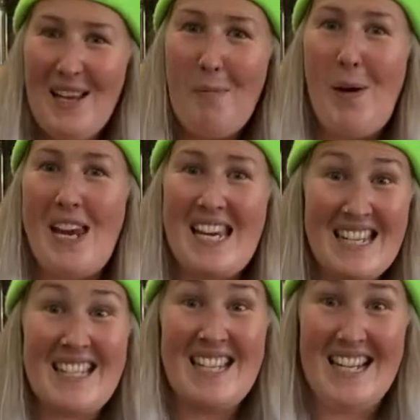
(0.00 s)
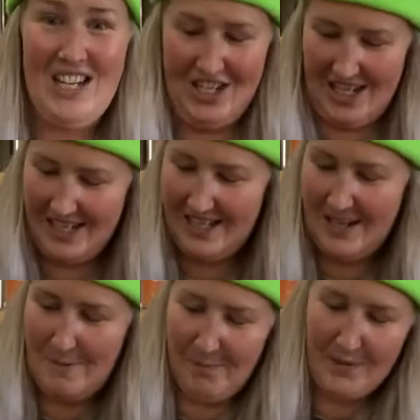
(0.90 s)
but it is delicious.
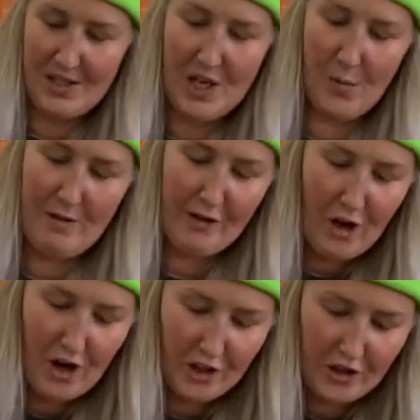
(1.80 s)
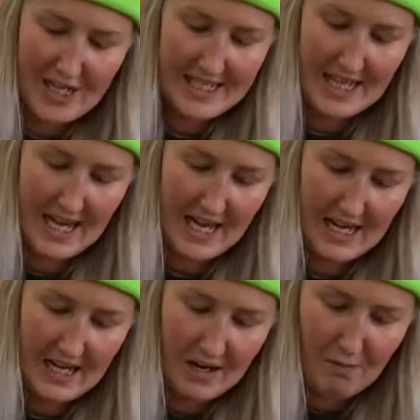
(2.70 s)
So we've got green
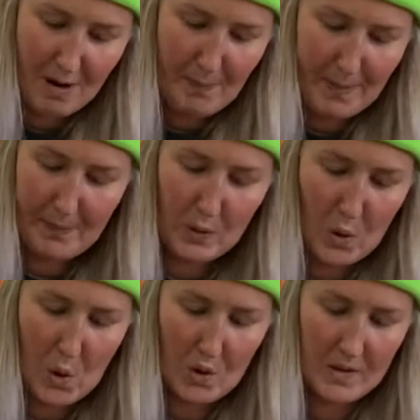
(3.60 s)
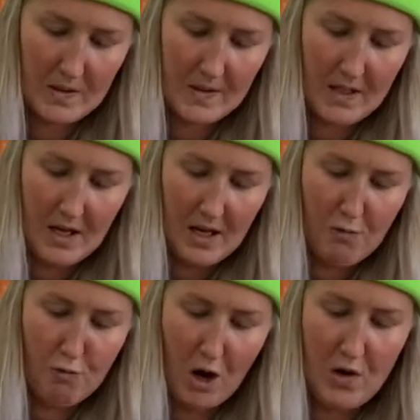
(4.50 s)
tea, red peppercorns,
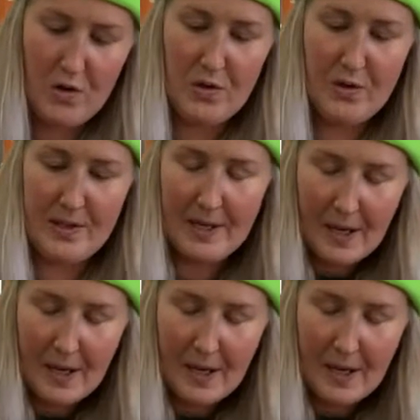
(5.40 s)
rose.